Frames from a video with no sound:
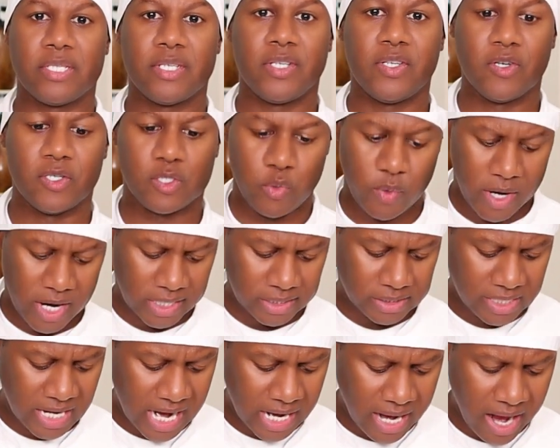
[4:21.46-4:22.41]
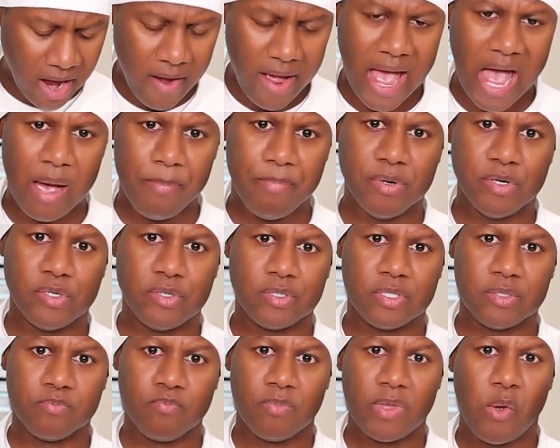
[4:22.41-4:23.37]
to do is we're going to take our
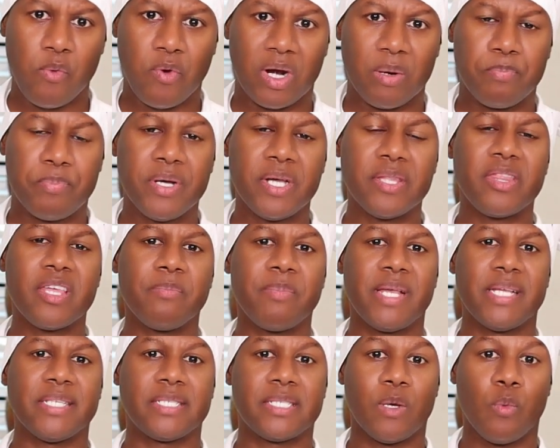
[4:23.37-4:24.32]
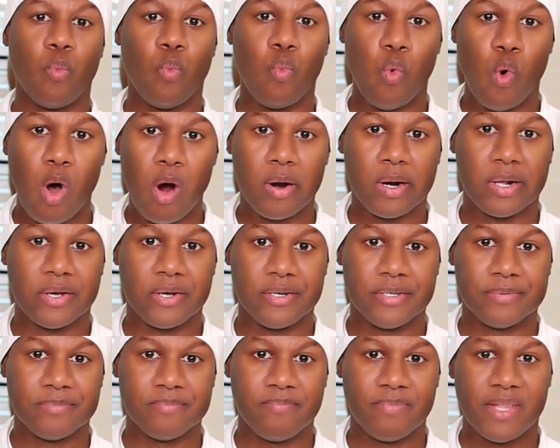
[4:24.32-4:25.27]
apples, we're going to put them in some
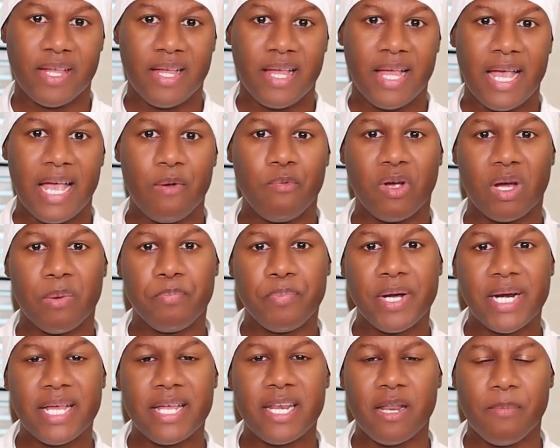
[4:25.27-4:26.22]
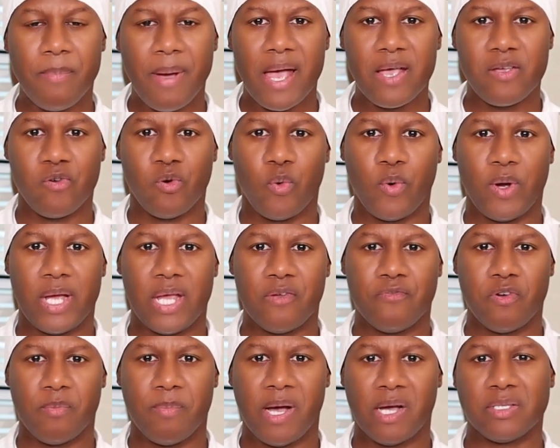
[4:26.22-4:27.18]
water, and we're going to put it in the microwave
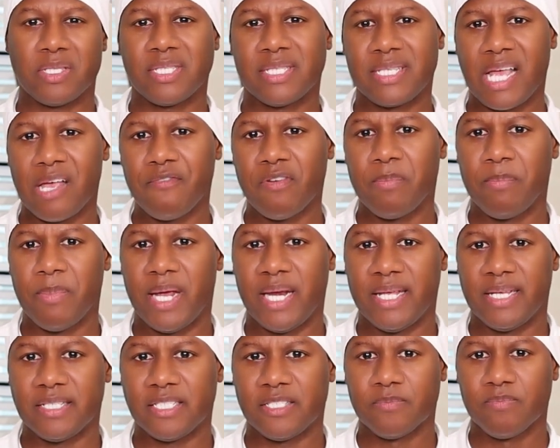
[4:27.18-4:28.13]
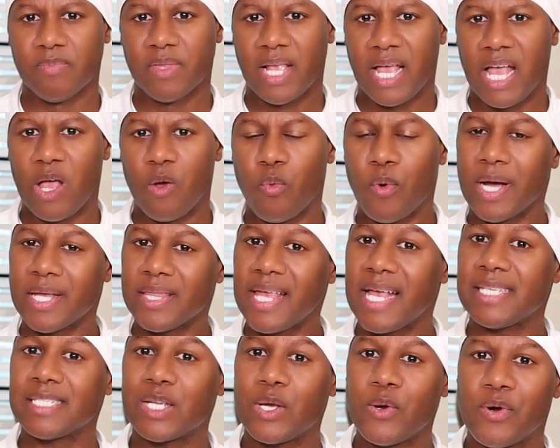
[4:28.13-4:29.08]
for about 7 minutes. And what
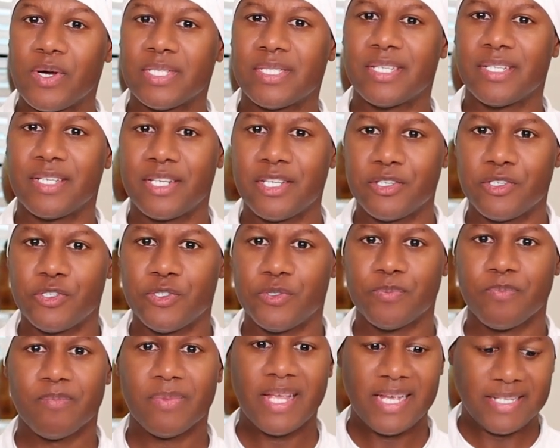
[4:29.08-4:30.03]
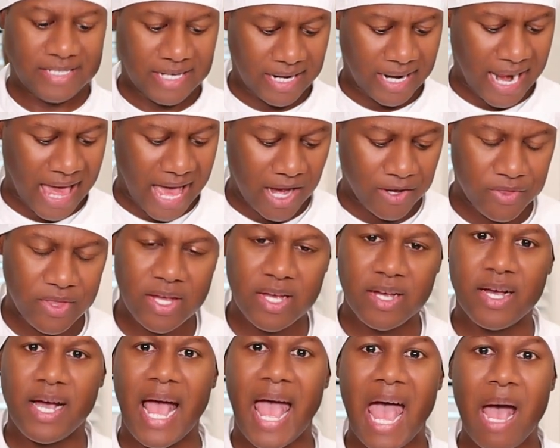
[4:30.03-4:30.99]
that's going to do is allow
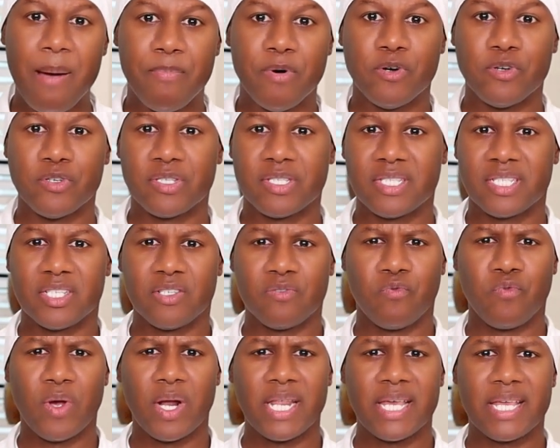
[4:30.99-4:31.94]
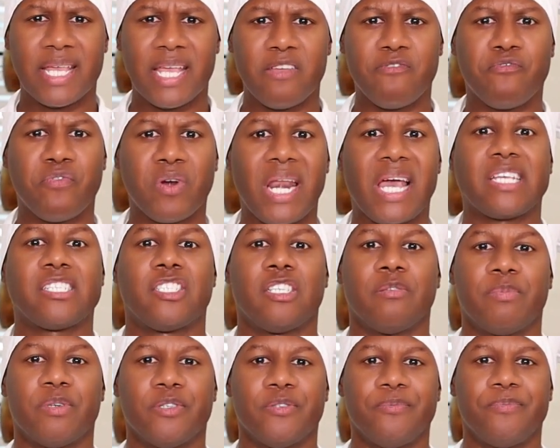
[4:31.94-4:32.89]
the apples to really get
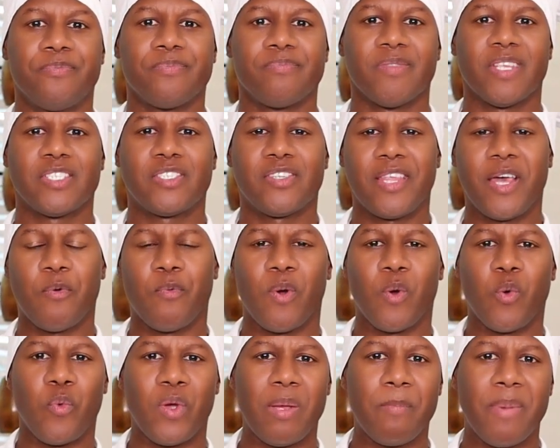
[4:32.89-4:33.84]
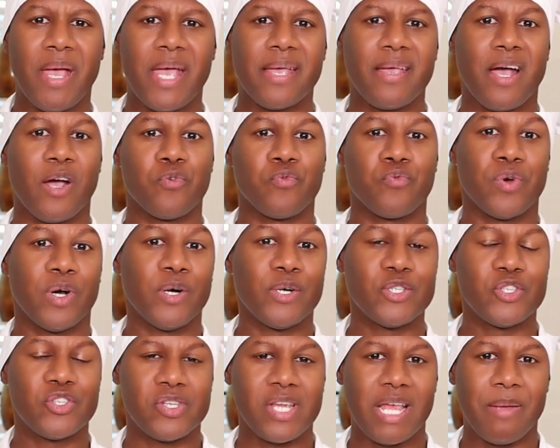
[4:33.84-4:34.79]
flexible so that when we make our
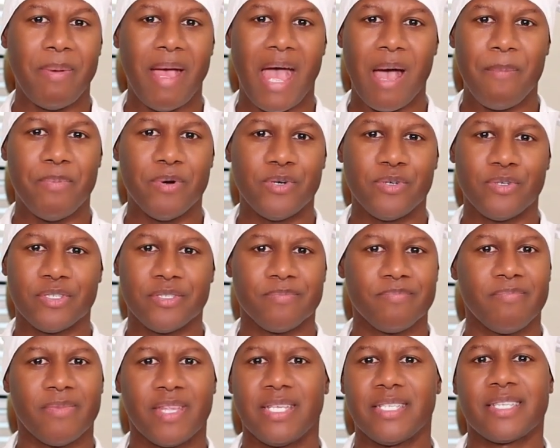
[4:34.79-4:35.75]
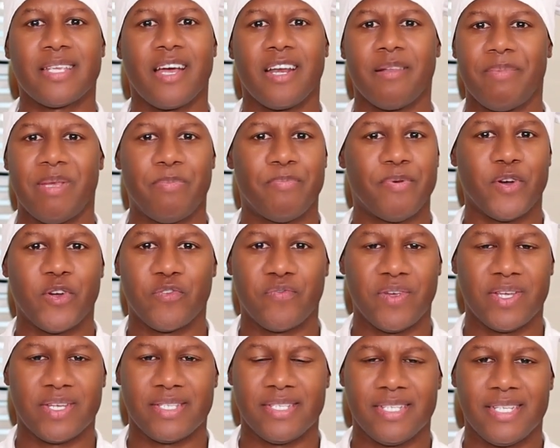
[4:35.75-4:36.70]
rose-shaped apples, it's going to be
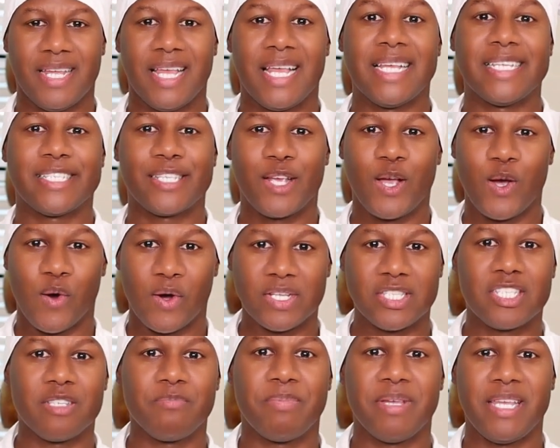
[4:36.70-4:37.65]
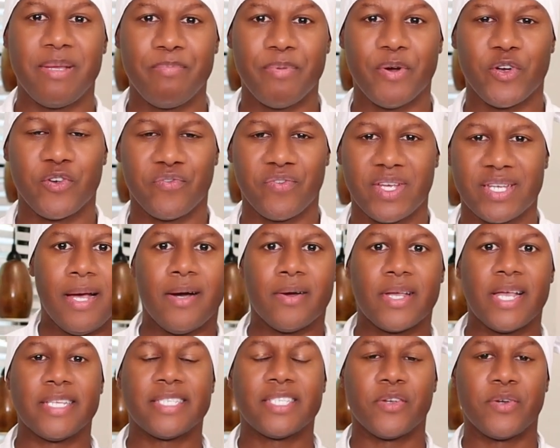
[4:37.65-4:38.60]
perfect. It's going to be perfect.
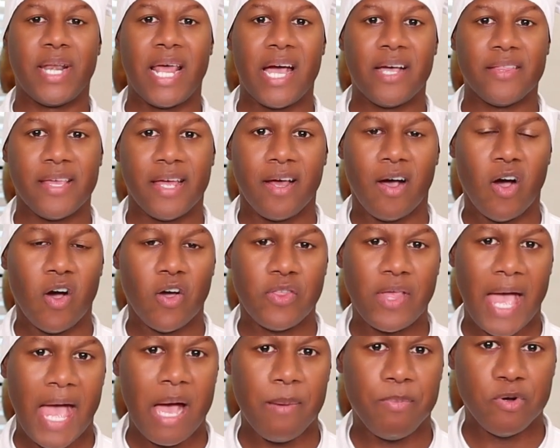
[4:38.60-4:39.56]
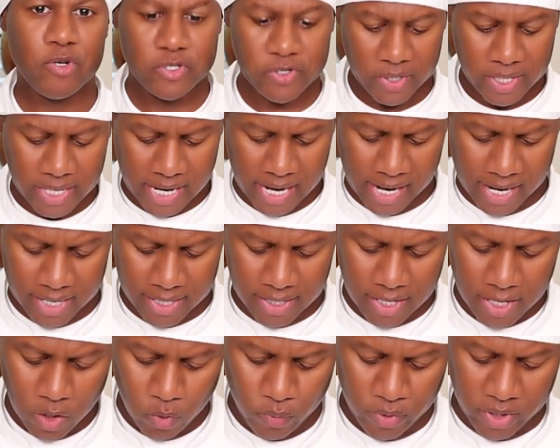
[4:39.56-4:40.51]
Okay, so now that all the apples are cut,
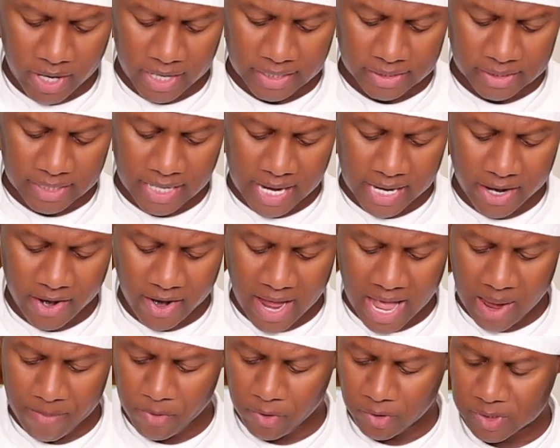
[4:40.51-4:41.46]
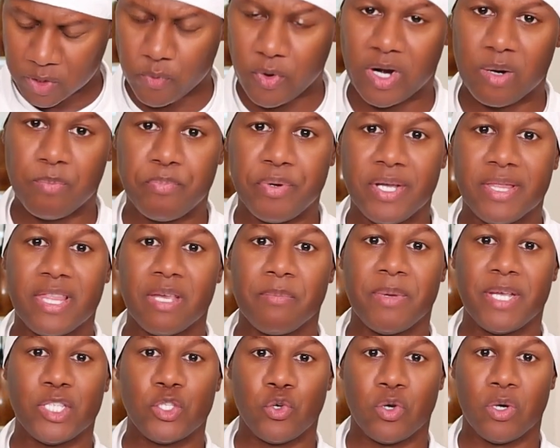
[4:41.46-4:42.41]
we're gonna take our apples and we're gonna put them
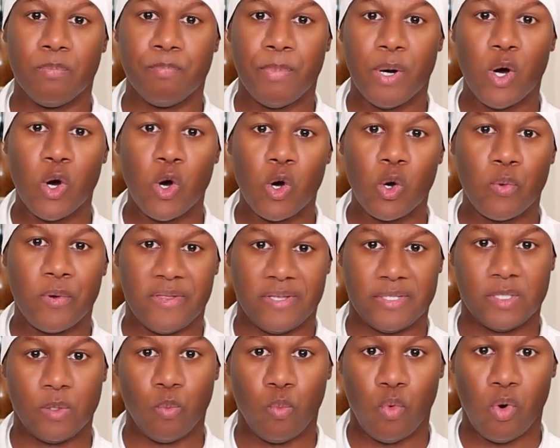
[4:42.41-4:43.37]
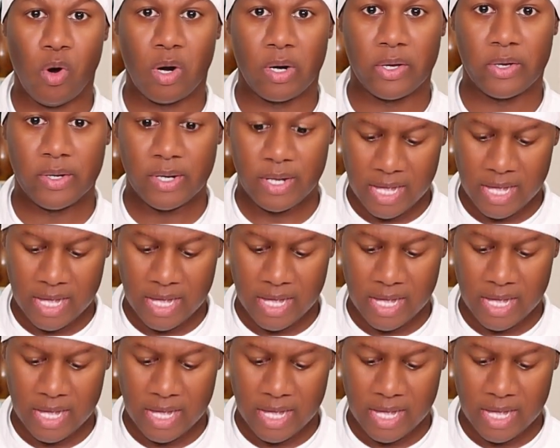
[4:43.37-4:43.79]
into a bowl with some water.